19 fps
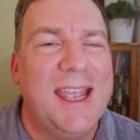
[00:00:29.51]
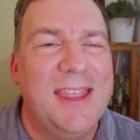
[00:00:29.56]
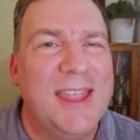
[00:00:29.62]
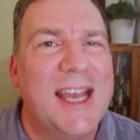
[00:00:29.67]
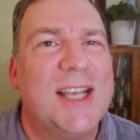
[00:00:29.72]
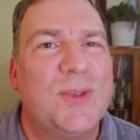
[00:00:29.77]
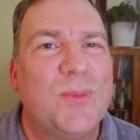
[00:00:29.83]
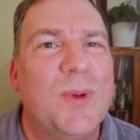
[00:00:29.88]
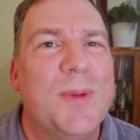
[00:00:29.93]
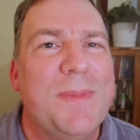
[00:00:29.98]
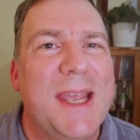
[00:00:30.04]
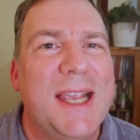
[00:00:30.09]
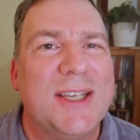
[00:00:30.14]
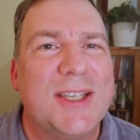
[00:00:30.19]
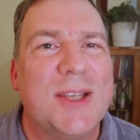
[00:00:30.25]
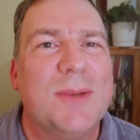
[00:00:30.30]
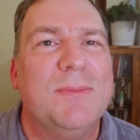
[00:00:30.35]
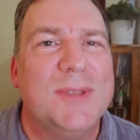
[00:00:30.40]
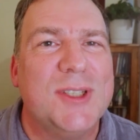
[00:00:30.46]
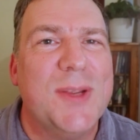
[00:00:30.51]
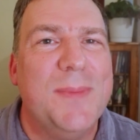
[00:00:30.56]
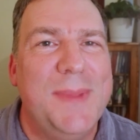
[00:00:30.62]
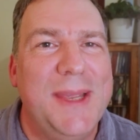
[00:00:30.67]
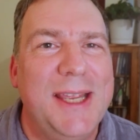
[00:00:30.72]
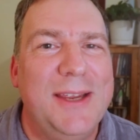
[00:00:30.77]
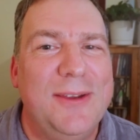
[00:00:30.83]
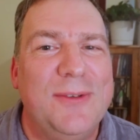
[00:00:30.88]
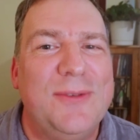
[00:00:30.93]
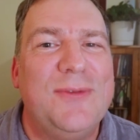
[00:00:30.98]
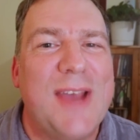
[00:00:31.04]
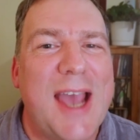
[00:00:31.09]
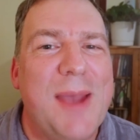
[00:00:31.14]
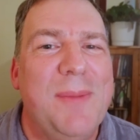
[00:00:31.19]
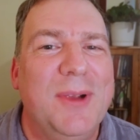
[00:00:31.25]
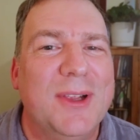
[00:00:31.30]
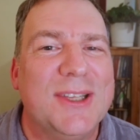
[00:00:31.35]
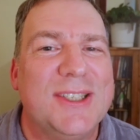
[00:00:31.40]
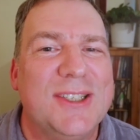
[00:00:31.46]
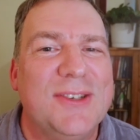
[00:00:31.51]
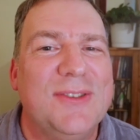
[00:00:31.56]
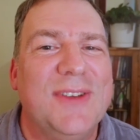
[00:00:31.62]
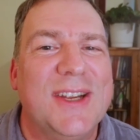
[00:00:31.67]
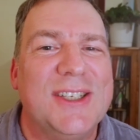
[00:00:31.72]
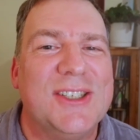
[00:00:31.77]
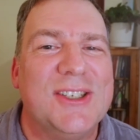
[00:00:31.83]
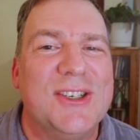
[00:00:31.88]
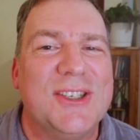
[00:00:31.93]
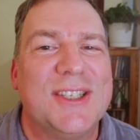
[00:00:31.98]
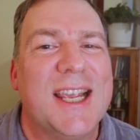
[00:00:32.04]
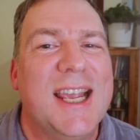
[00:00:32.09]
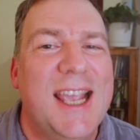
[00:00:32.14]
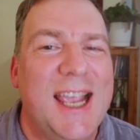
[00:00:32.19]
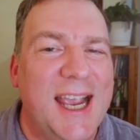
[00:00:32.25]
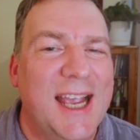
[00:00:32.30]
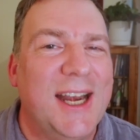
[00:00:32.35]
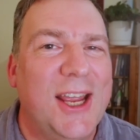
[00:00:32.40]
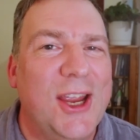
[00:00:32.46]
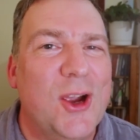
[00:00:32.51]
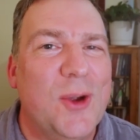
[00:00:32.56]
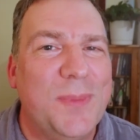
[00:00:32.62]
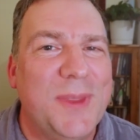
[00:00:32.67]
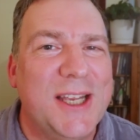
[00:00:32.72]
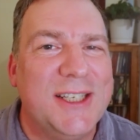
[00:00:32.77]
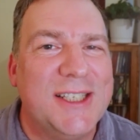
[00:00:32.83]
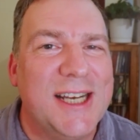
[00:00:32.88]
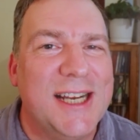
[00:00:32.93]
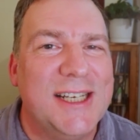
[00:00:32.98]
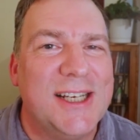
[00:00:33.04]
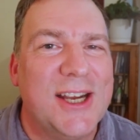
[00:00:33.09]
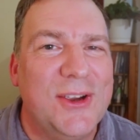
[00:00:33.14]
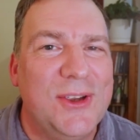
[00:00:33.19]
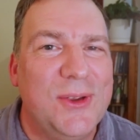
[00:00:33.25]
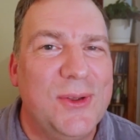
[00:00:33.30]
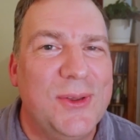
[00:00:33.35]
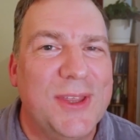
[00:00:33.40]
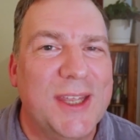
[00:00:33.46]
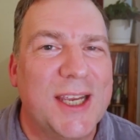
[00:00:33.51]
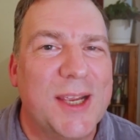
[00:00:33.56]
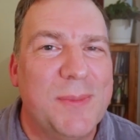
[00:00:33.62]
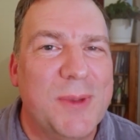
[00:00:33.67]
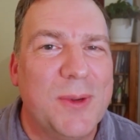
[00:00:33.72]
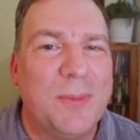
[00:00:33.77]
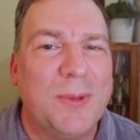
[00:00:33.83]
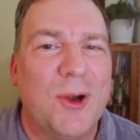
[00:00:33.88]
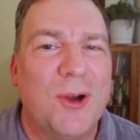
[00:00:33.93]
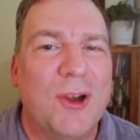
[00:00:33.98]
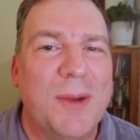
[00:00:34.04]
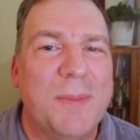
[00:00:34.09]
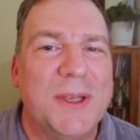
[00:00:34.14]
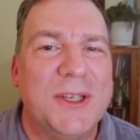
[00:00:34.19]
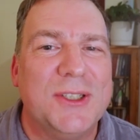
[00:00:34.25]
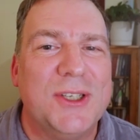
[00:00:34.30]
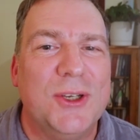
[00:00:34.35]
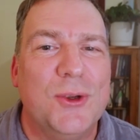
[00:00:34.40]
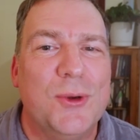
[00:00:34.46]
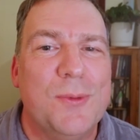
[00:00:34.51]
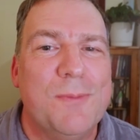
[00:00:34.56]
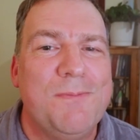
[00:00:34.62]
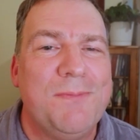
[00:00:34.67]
And that's what makes them, to me, fabulous adventures. And I hope they change how you think about programming too.